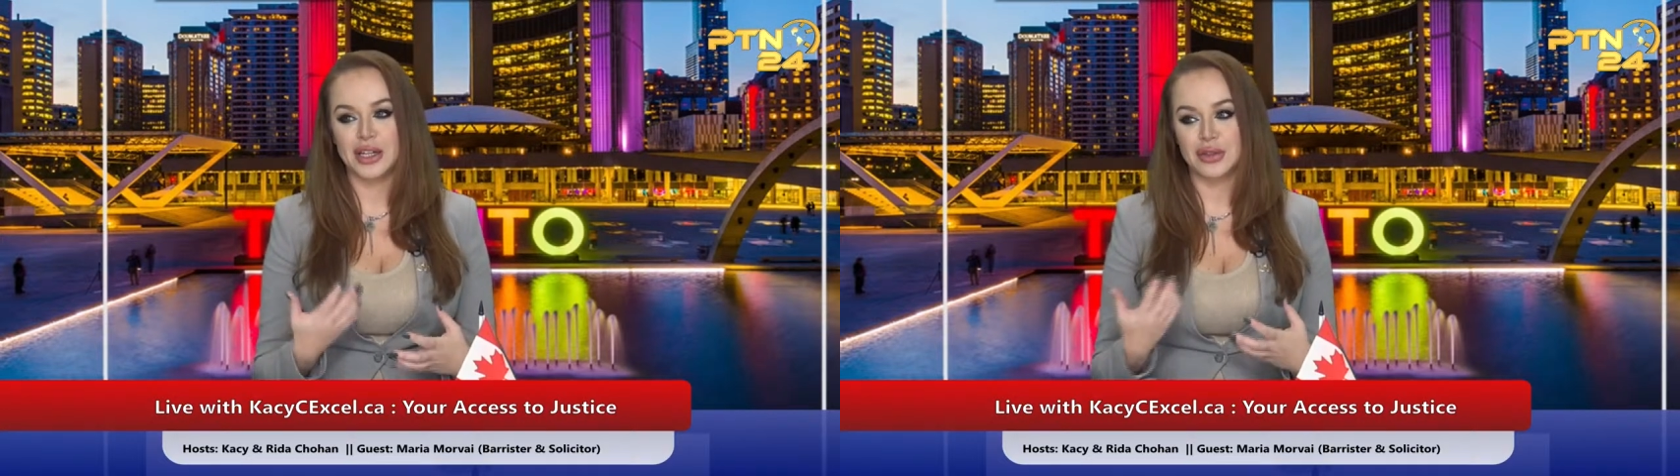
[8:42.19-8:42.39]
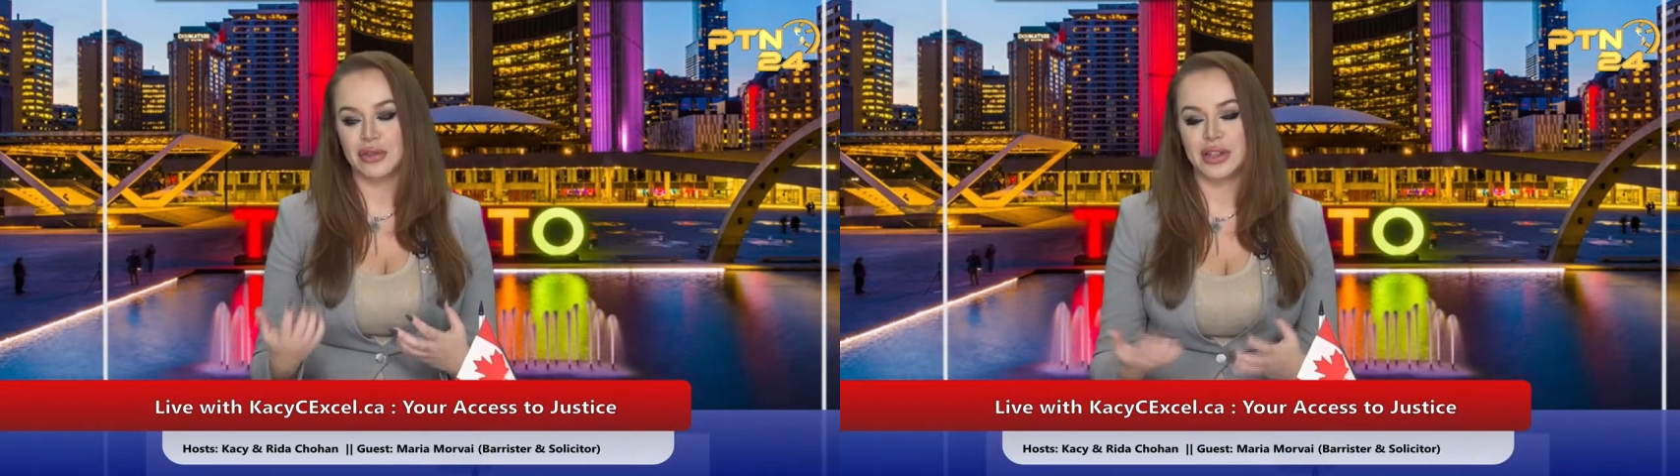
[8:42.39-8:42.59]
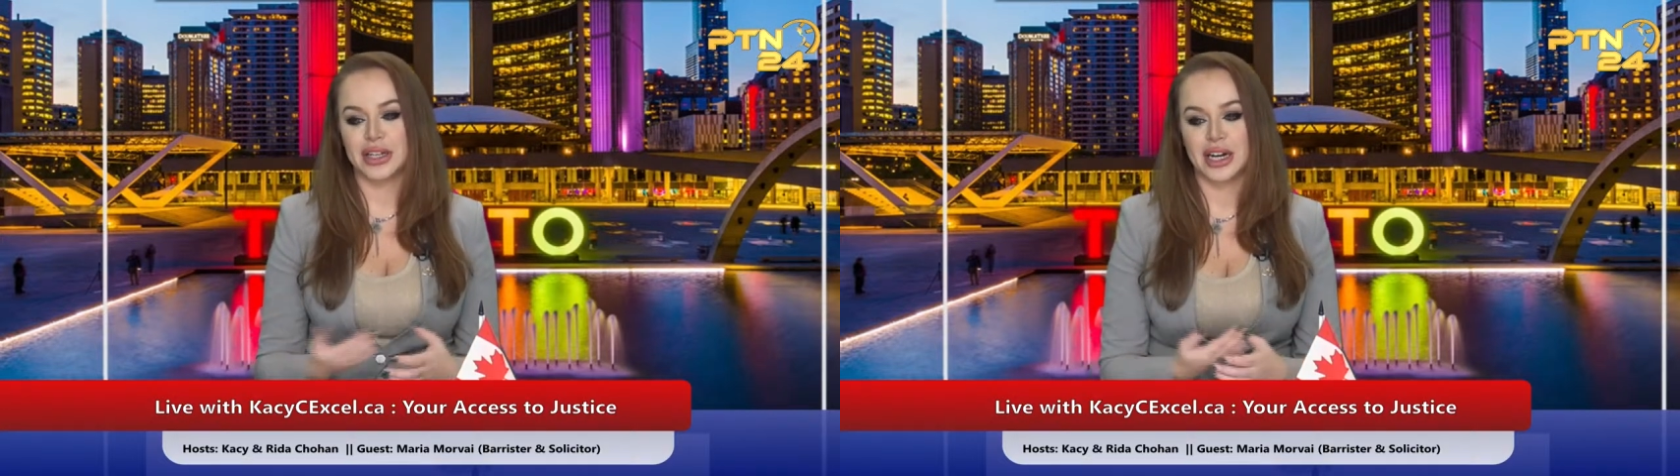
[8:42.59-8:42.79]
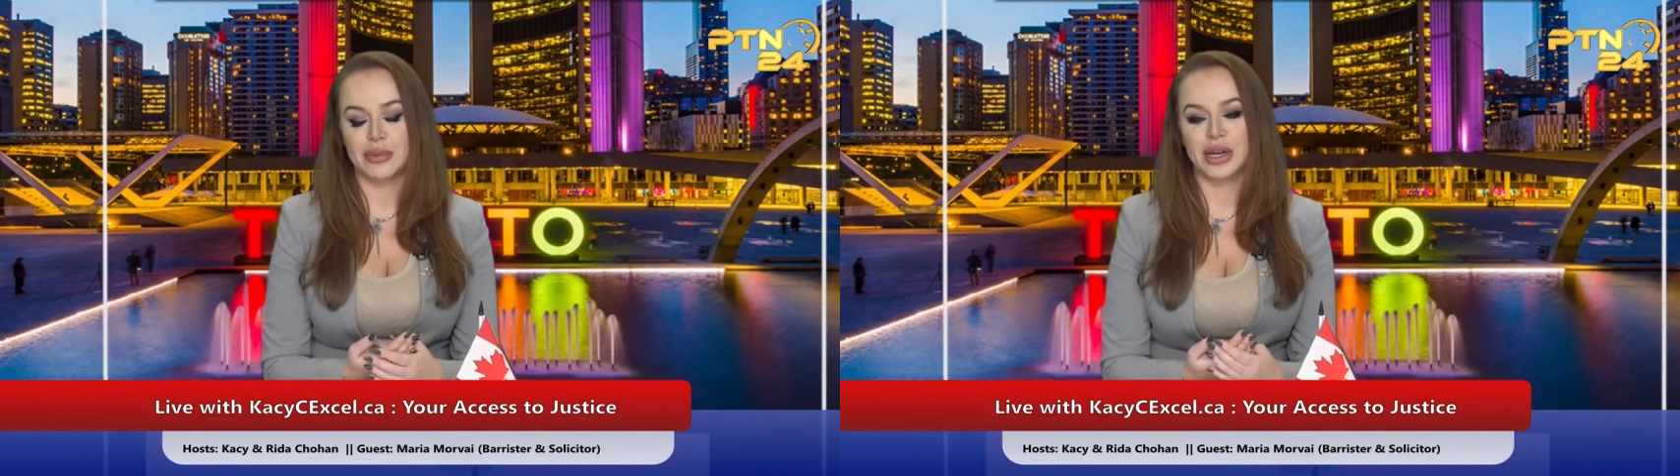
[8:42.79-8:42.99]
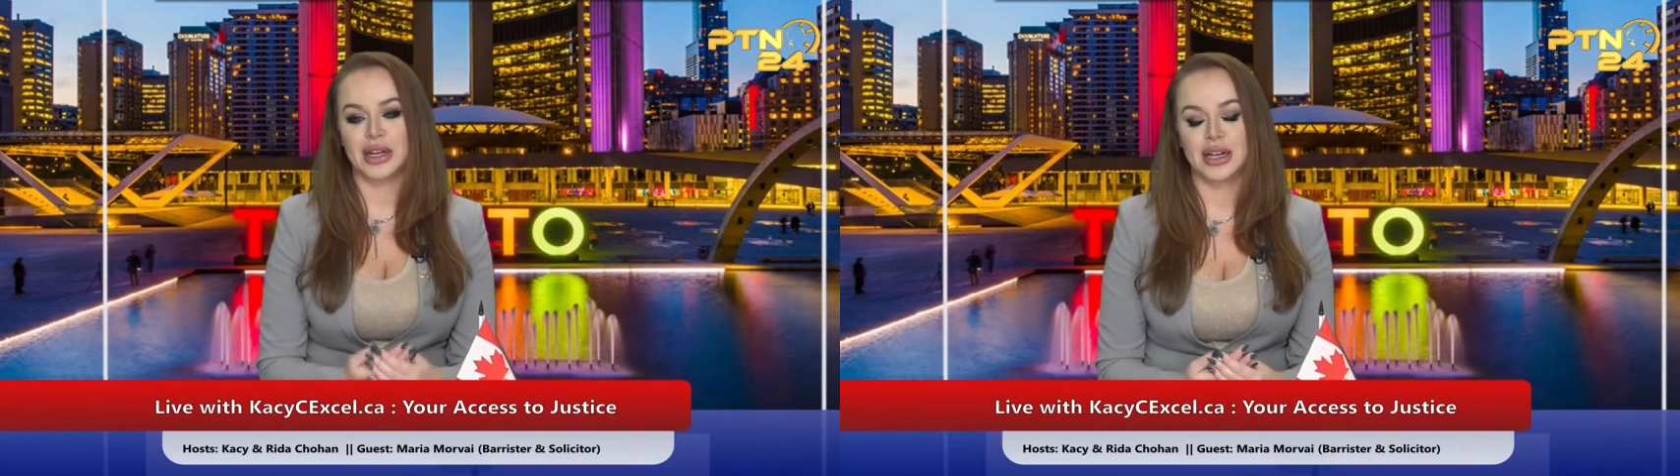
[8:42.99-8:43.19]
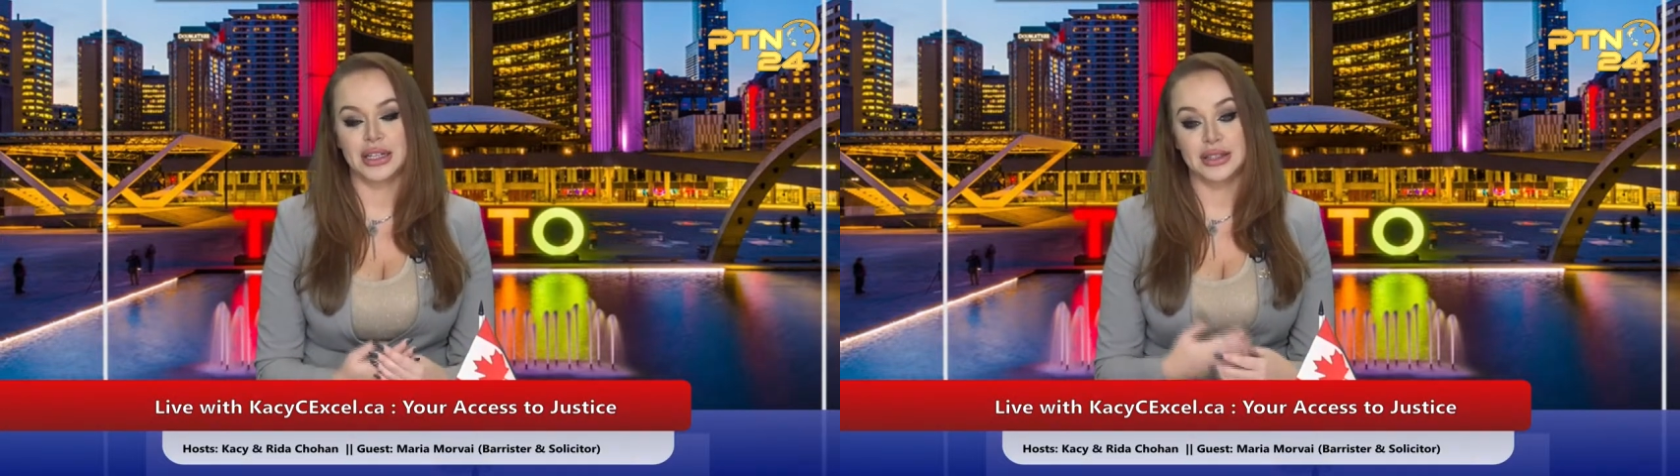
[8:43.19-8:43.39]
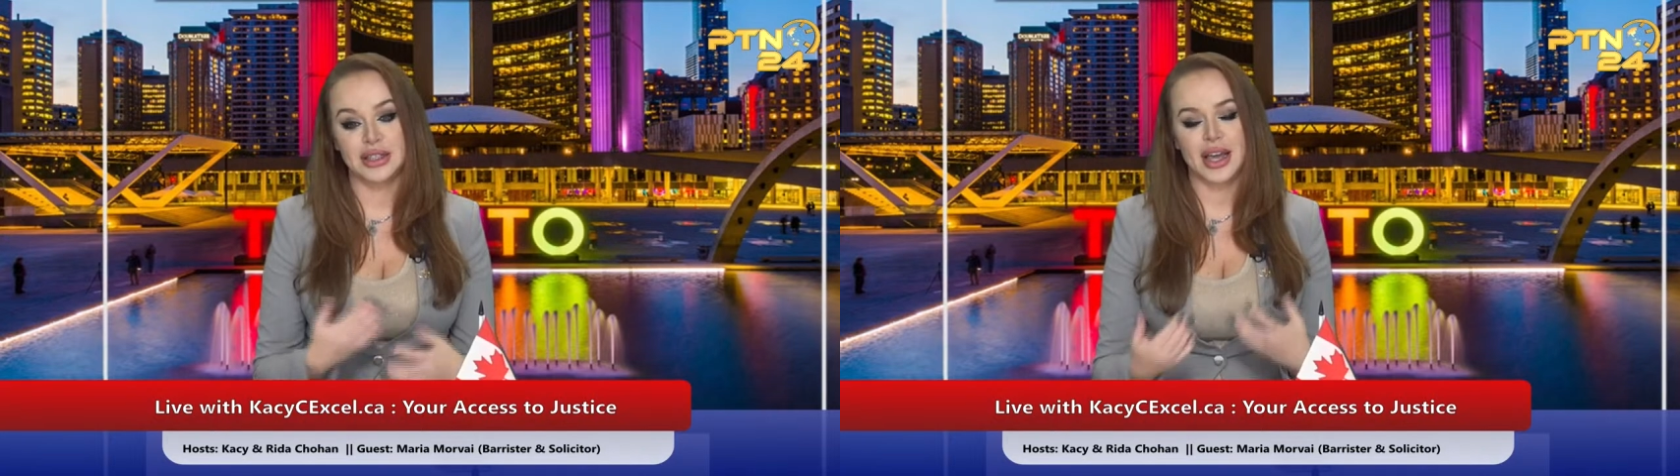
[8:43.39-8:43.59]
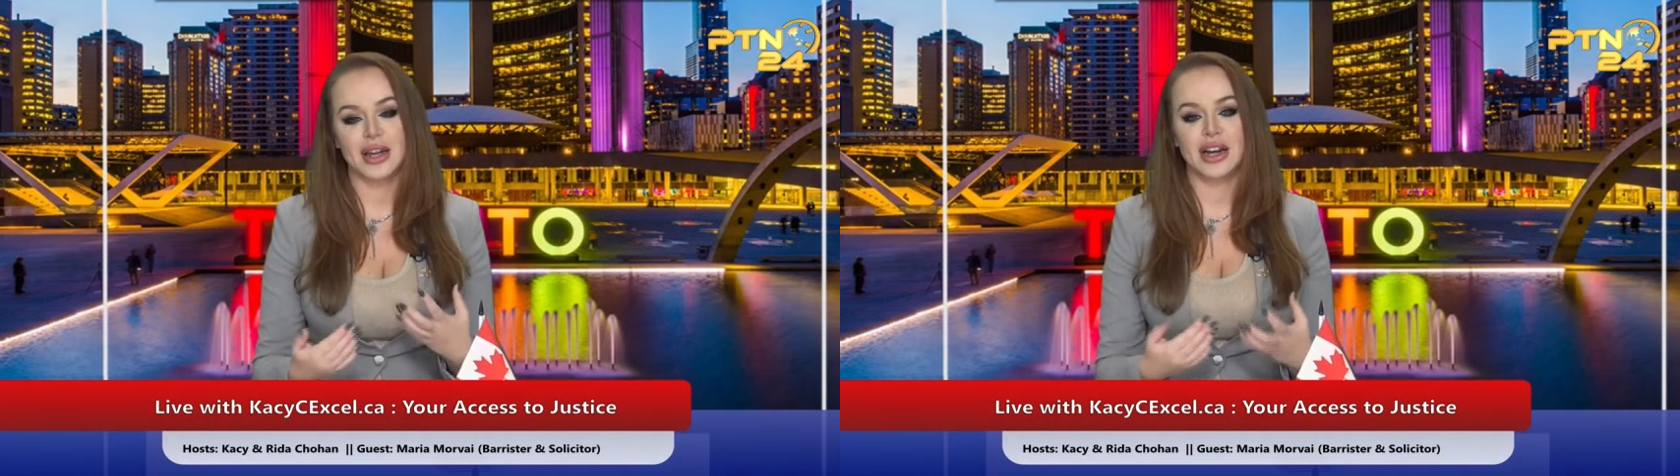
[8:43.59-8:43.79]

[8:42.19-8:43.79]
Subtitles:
I don't feel that I'm a litigator.